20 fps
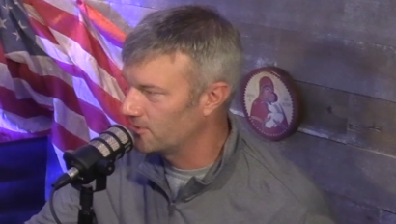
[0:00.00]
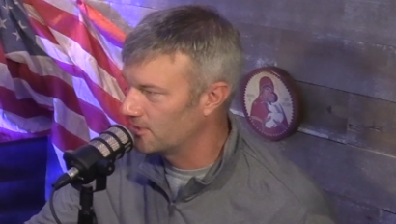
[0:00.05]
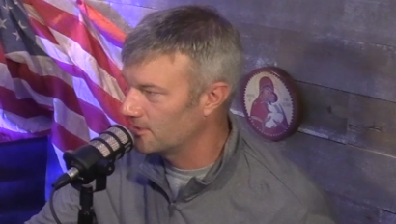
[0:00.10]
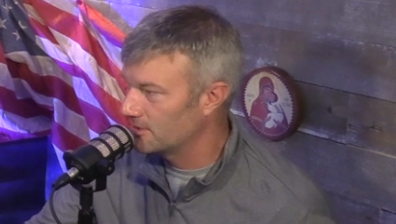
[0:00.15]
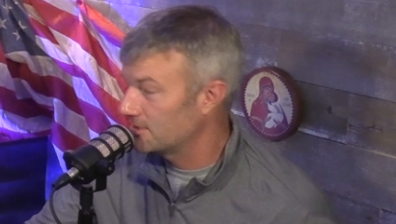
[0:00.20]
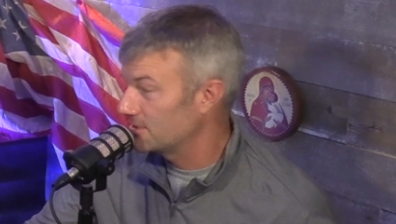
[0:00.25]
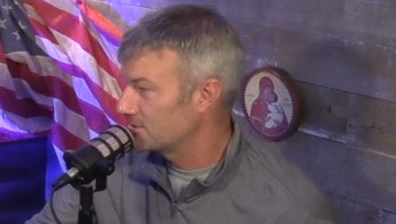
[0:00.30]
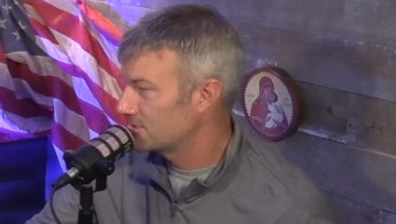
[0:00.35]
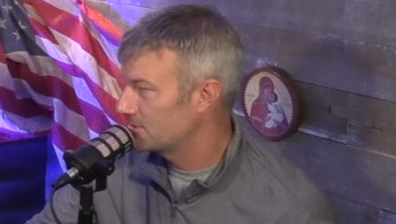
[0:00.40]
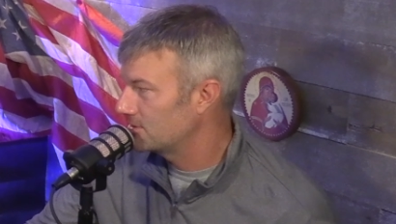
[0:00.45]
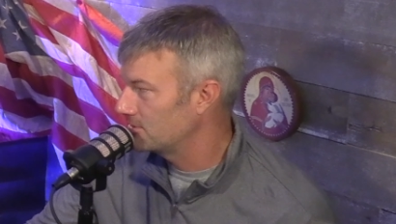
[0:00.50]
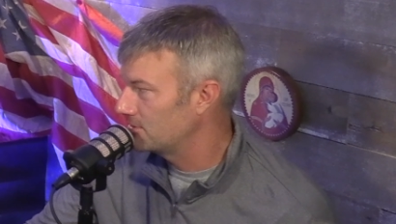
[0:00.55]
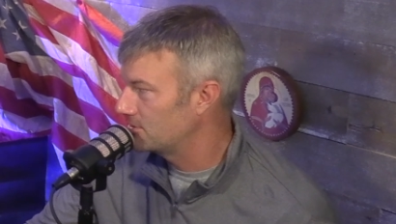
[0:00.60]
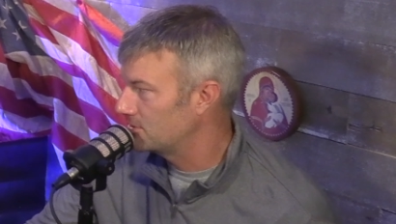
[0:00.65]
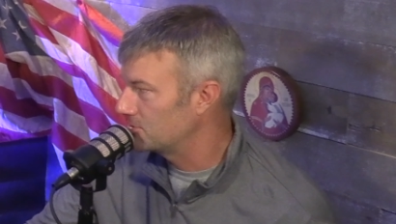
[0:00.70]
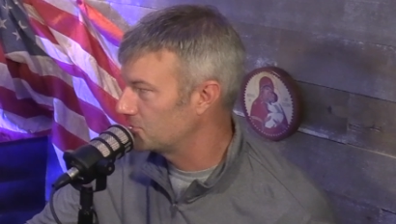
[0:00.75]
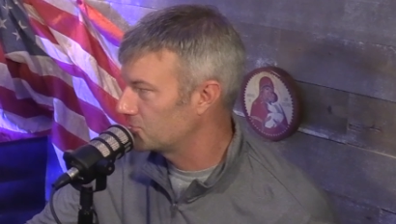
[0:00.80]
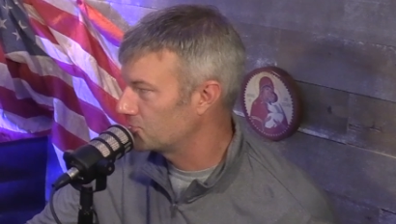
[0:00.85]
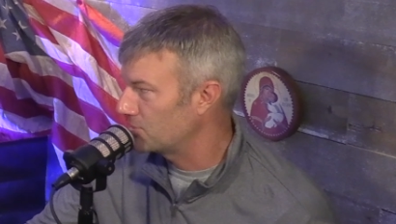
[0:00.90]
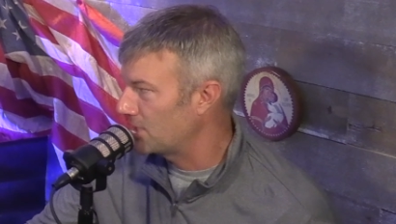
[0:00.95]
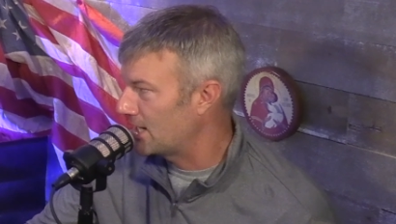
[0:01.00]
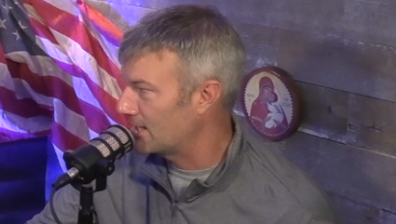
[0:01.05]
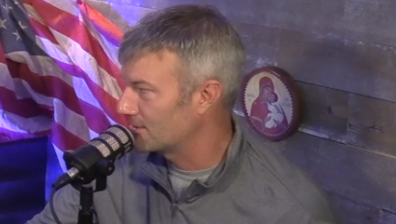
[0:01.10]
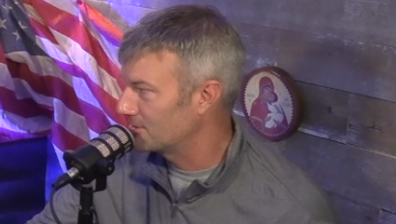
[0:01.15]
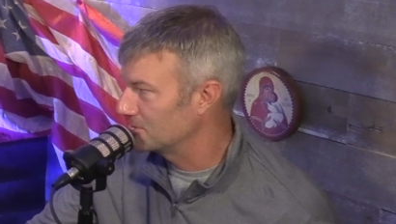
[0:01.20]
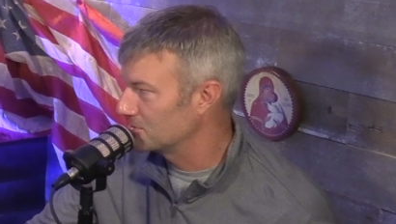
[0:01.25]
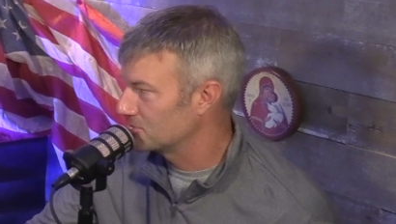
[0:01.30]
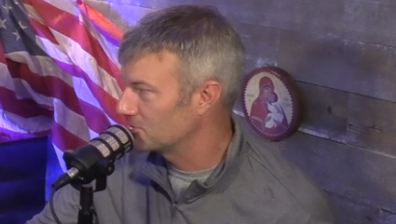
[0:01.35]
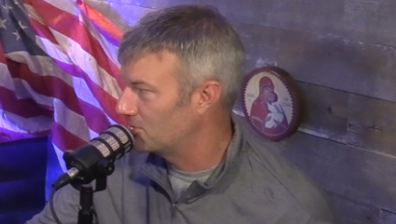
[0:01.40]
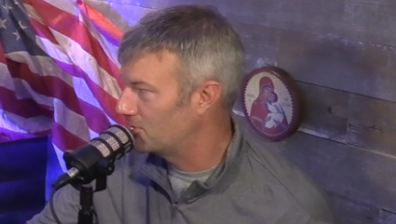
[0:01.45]
of darkness to
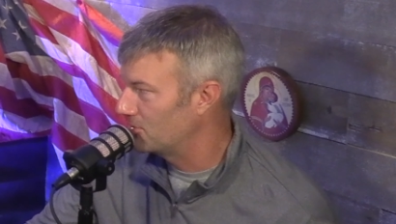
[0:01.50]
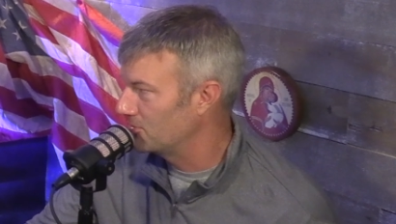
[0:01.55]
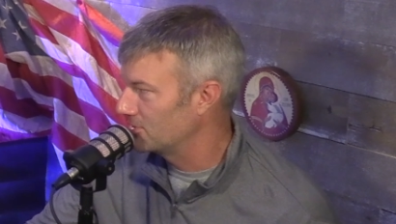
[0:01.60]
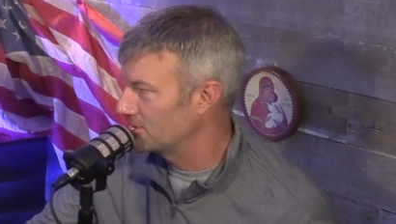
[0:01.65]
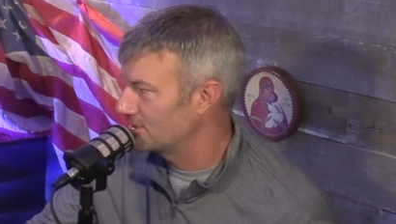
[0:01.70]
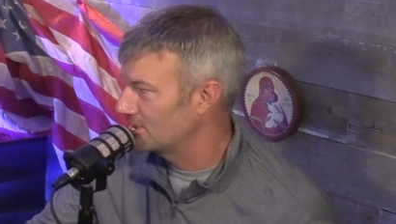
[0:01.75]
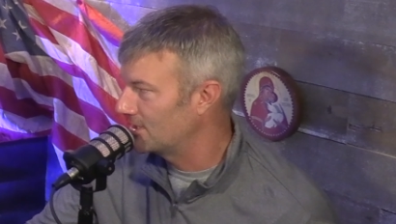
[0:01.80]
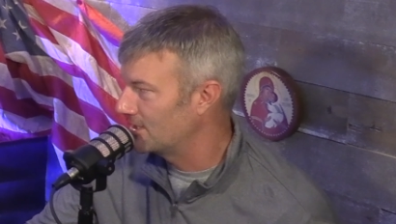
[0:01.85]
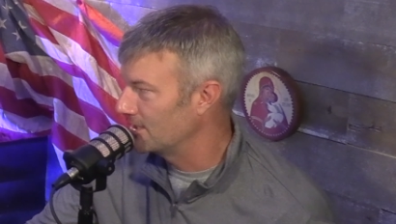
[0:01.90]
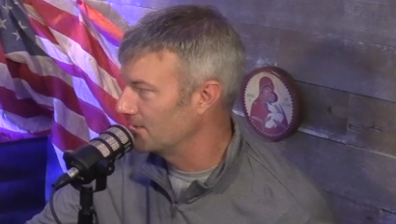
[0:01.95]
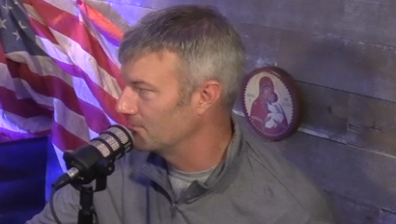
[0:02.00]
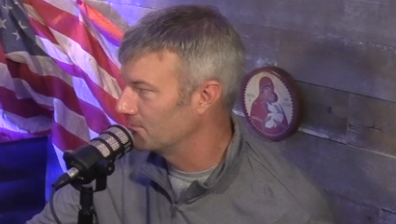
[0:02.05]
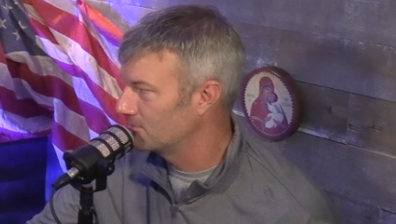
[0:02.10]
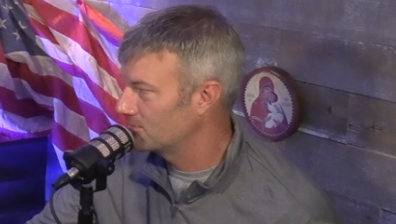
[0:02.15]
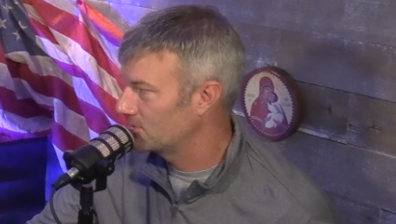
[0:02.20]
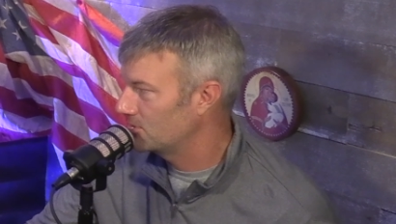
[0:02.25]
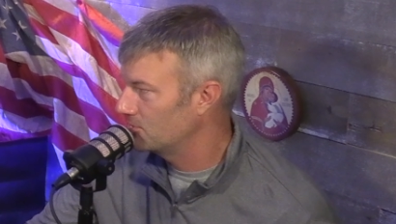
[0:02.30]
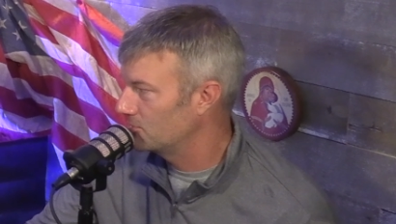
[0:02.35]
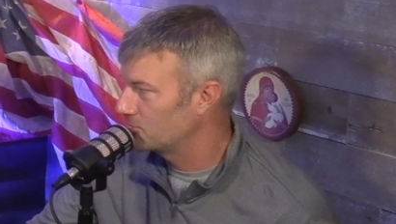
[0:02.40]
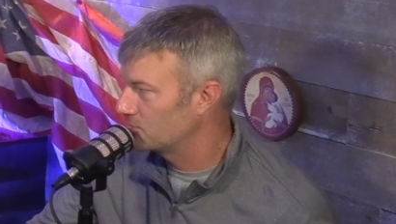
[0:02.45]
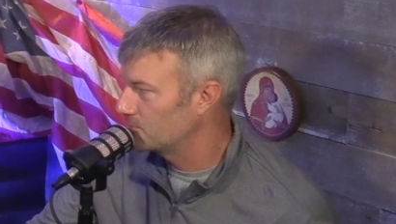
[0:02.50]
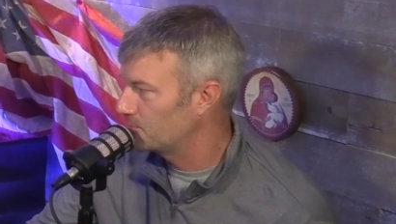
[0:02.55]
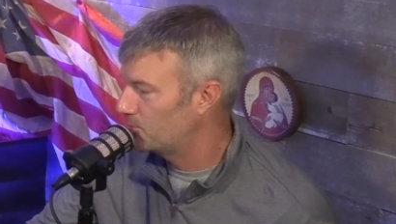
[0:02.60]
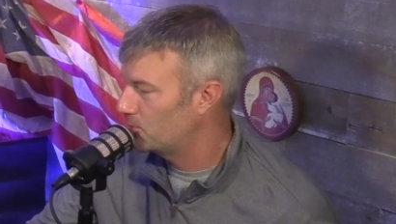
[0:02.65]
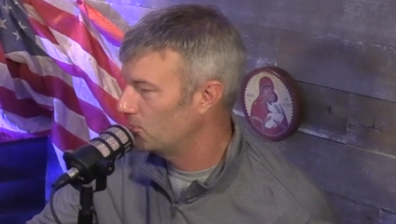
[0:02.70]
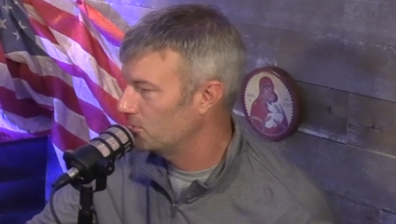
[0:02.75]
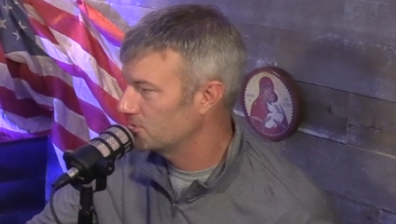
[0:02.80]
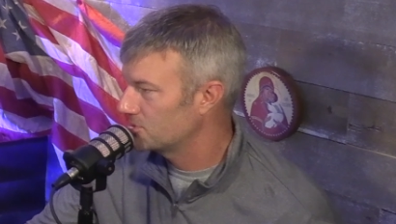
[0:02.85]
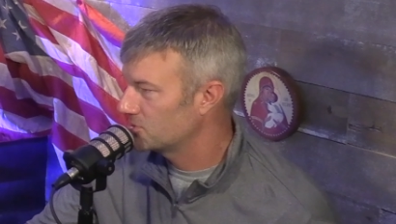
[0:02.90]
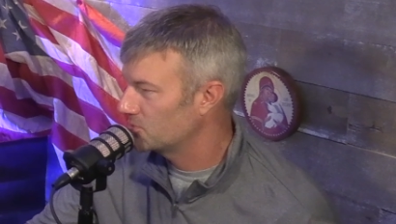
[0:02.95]
distract us all the time, you know, to
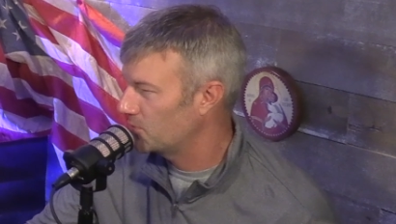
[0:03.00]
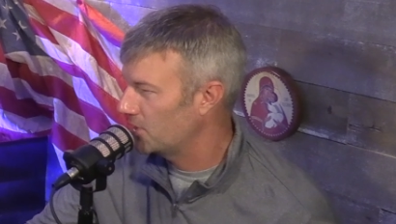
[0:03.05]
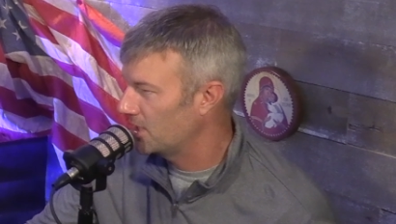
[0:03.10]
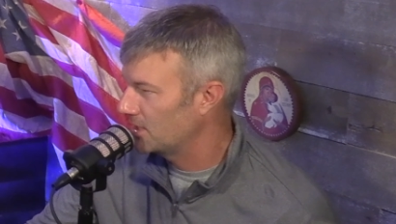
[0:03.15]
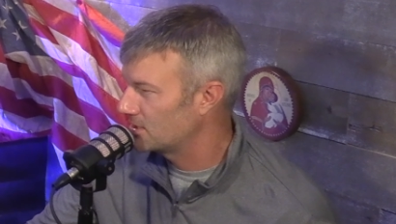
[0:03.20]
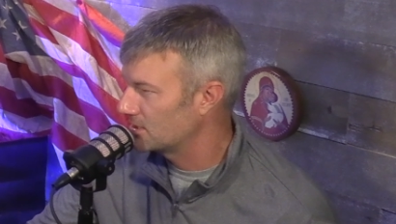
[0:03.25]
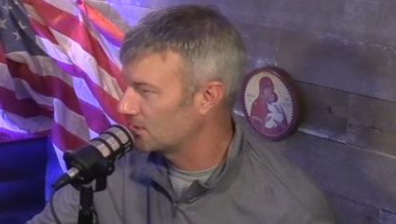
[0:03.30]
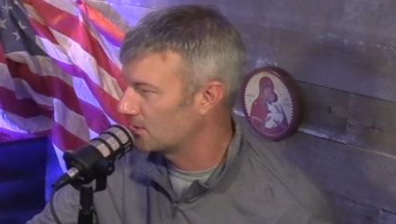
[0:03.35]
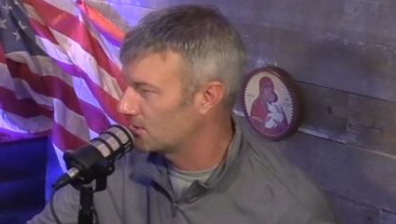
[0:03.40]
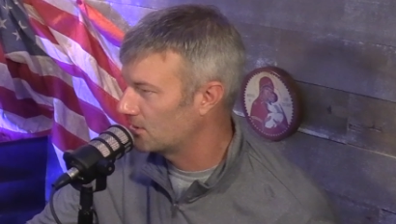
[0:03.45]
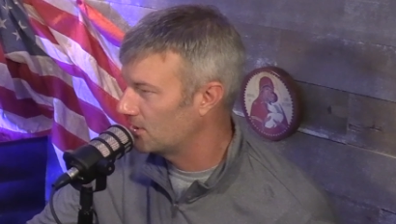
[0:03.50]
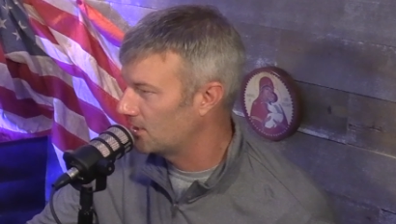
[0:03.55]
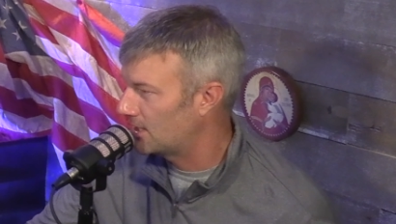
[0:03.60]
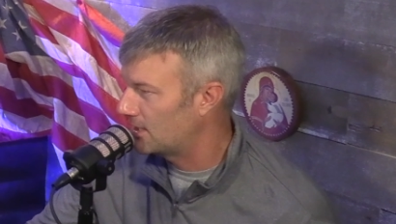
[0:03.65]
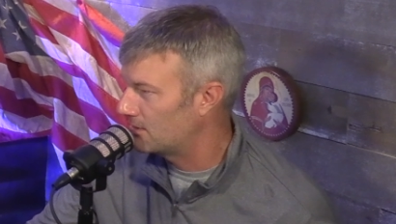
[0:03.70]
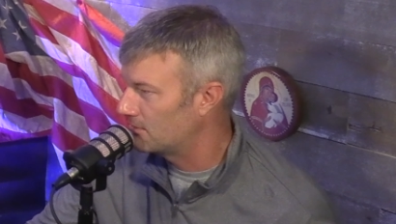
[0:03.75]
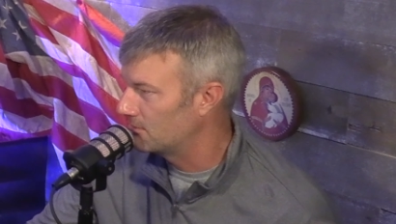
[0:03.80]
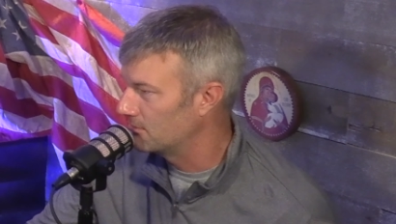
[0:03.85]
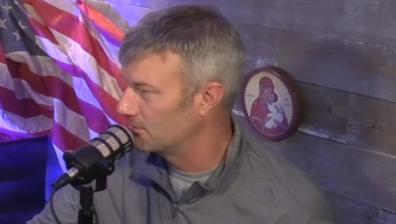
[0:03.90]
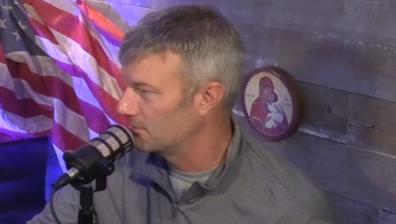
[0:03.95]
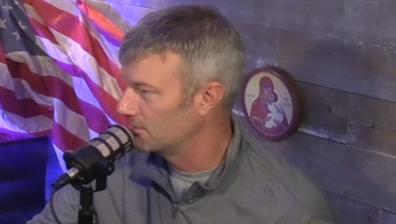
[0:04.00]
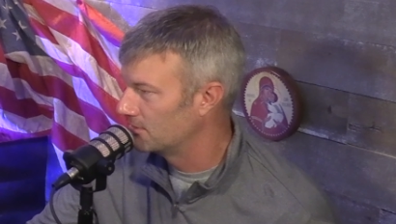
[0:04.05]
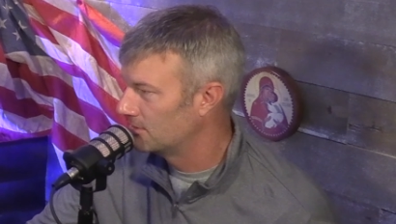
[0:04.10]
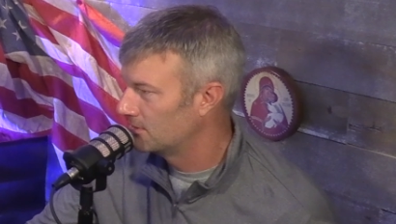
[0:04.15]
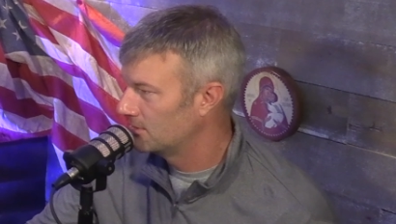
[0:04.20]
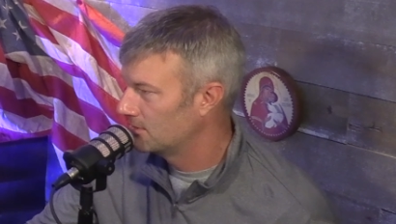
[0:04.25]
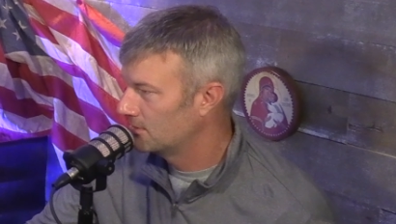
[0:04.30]
pull us away, to cloud